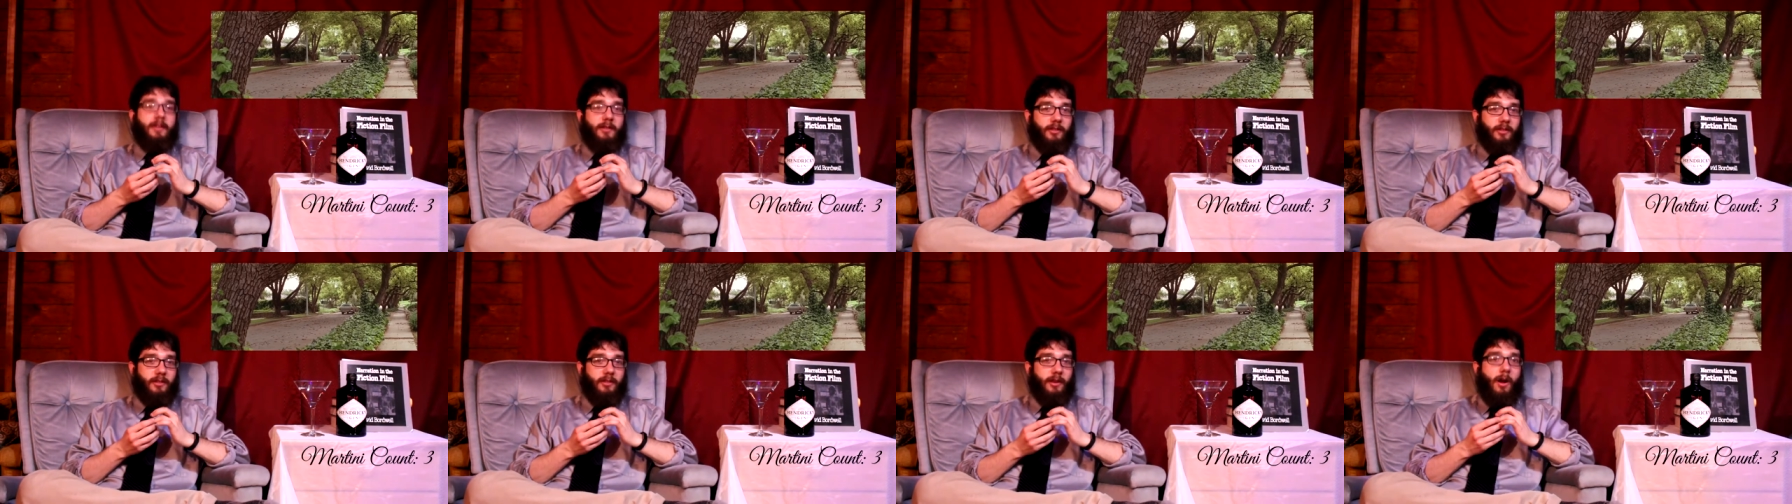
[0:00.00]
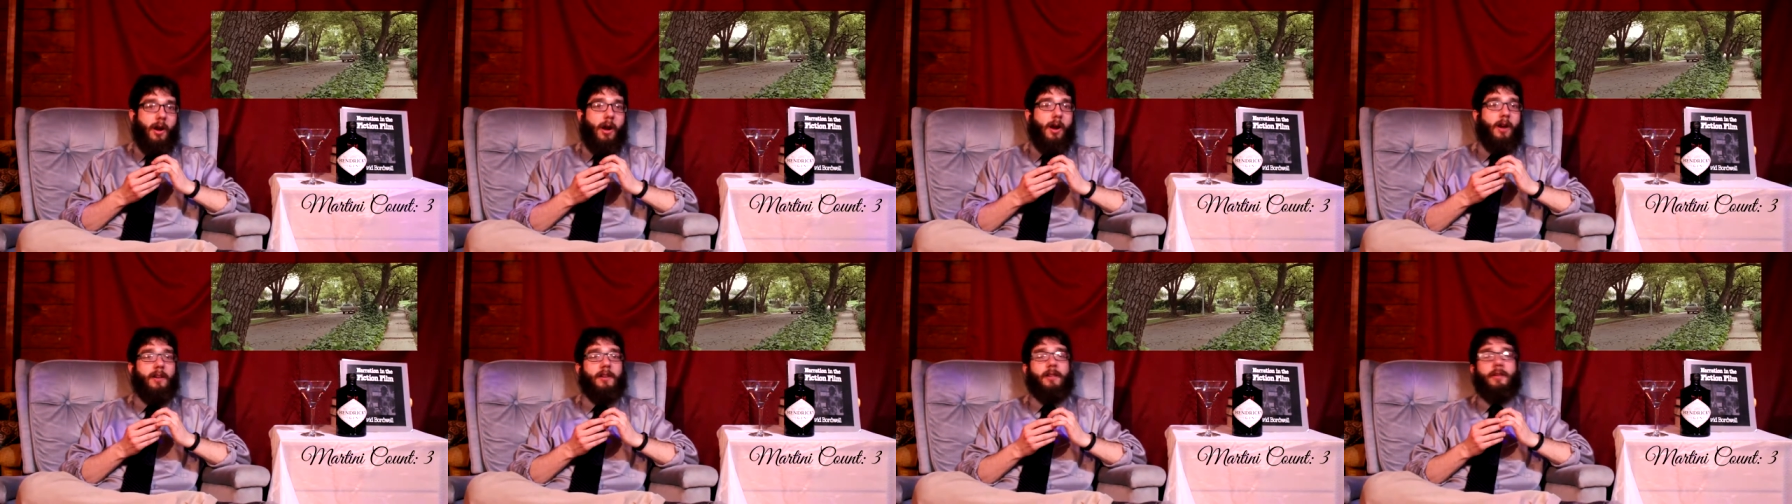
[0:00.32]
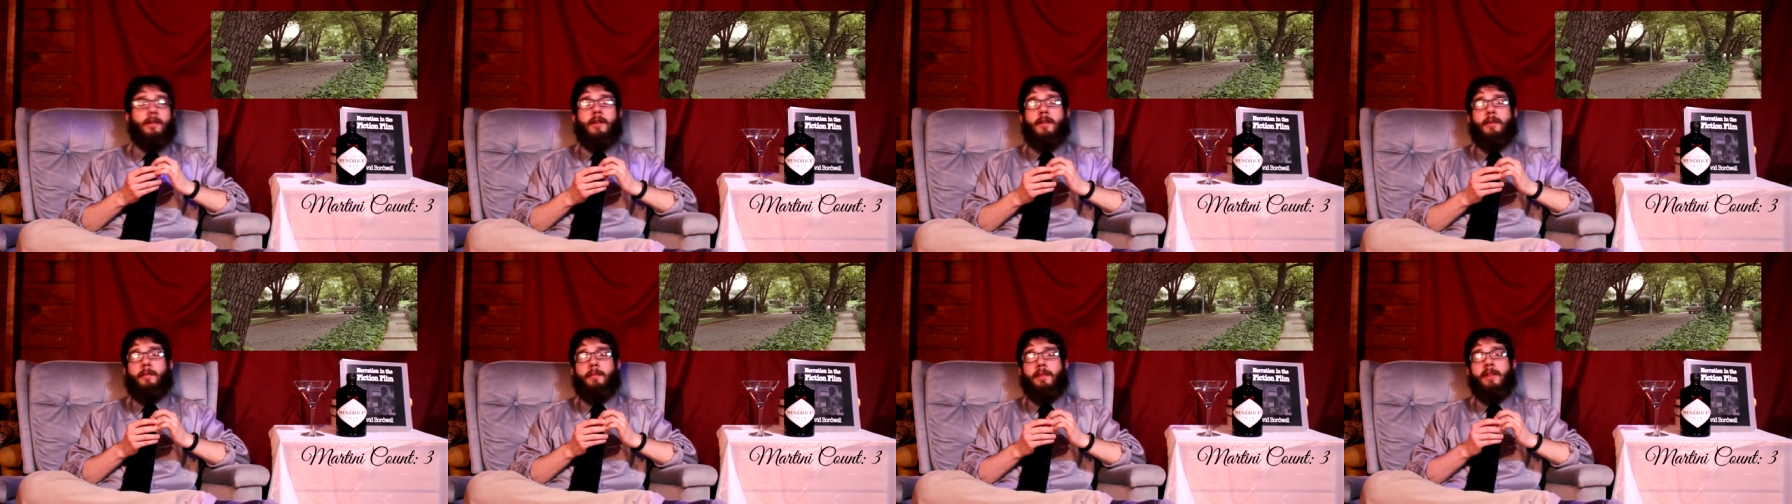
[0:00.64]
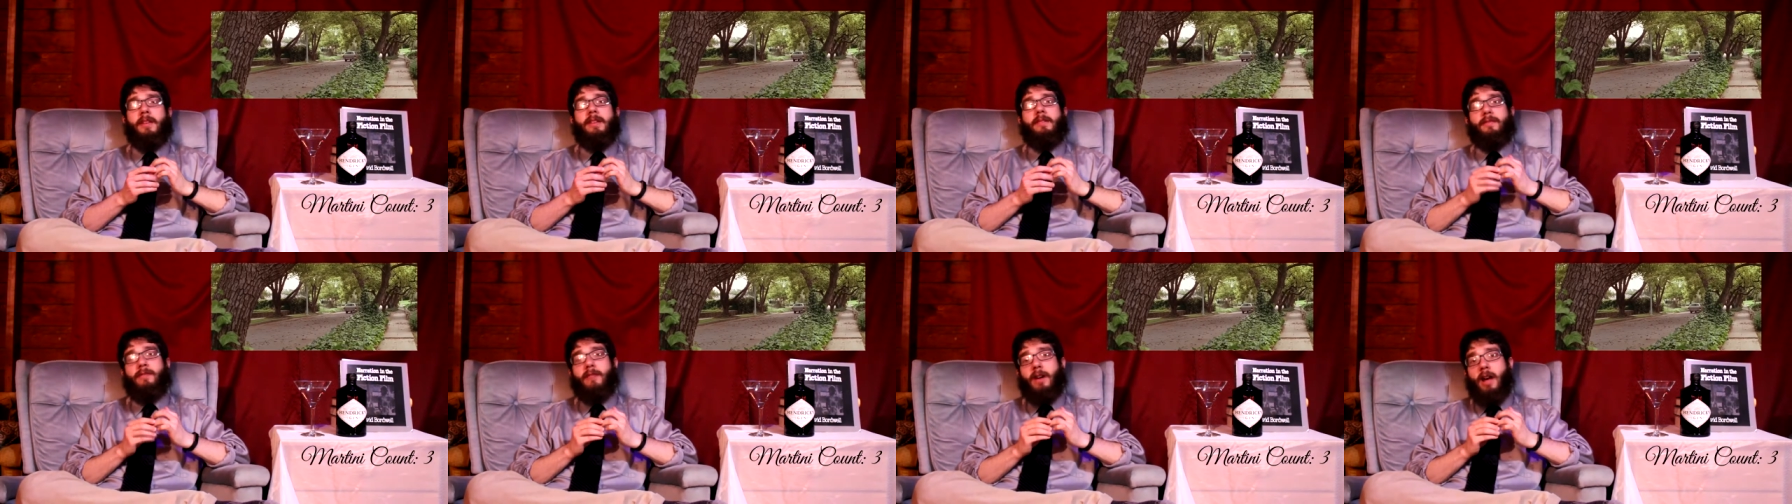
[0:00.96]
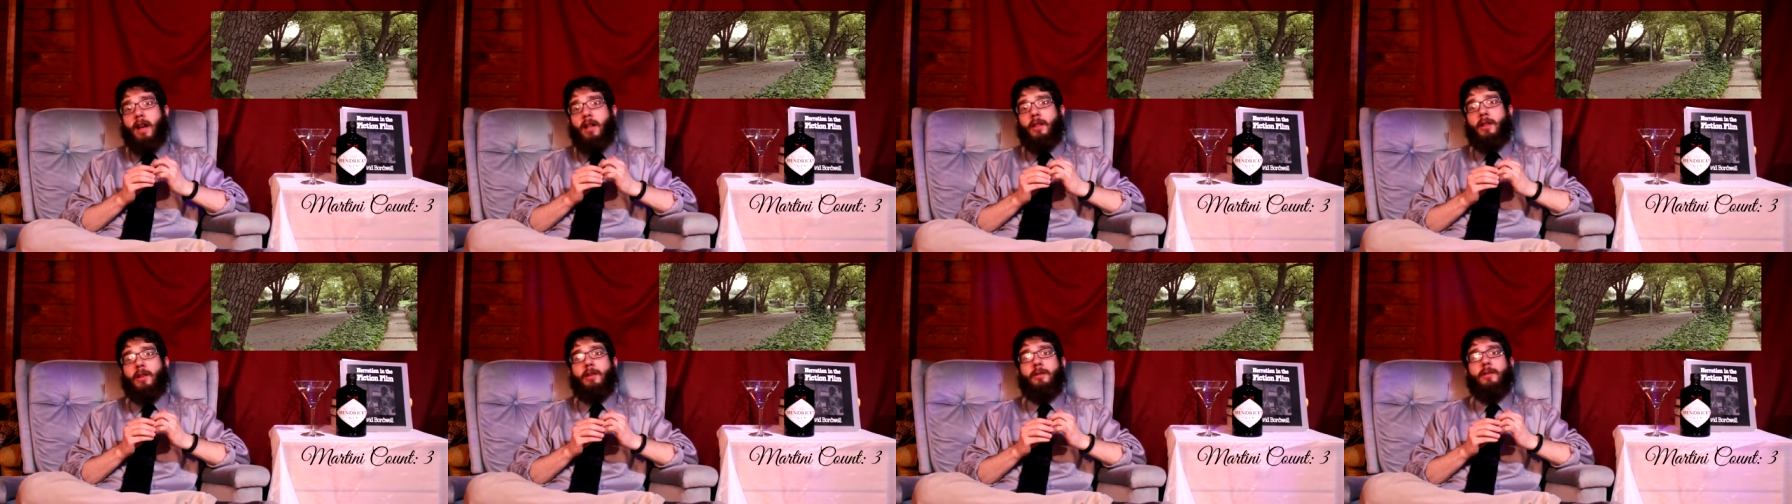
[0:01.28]
stalked, being
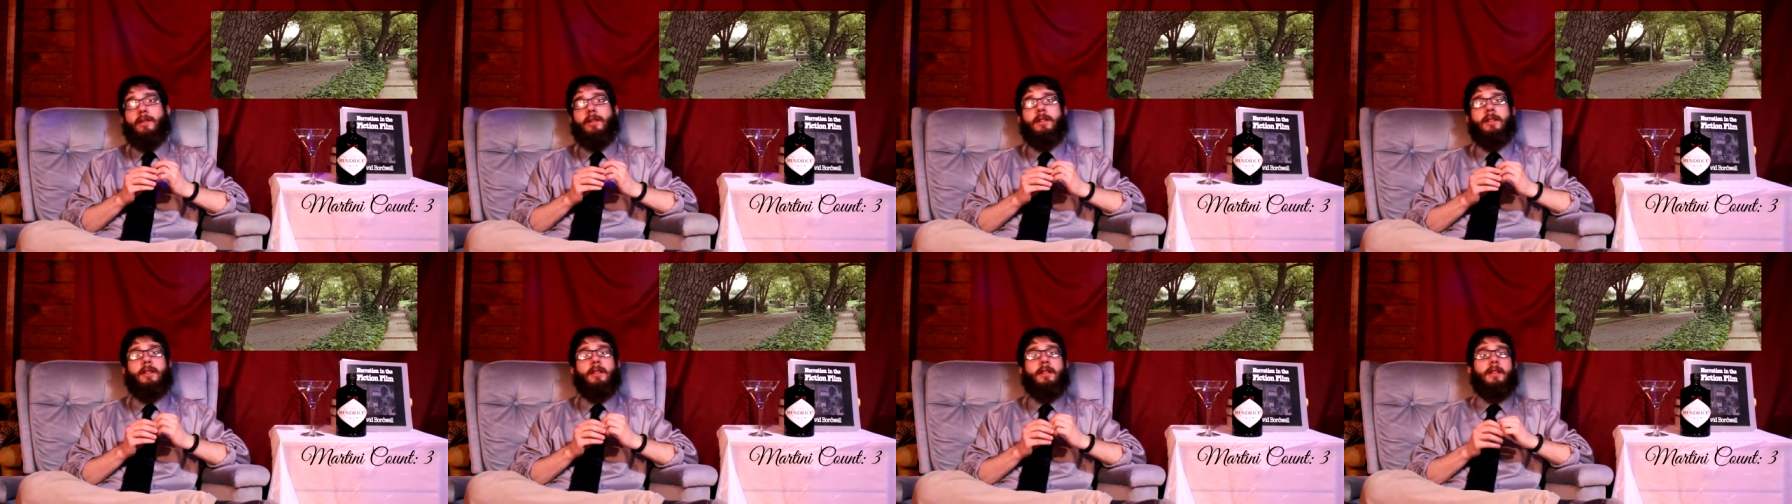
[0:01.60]
followed,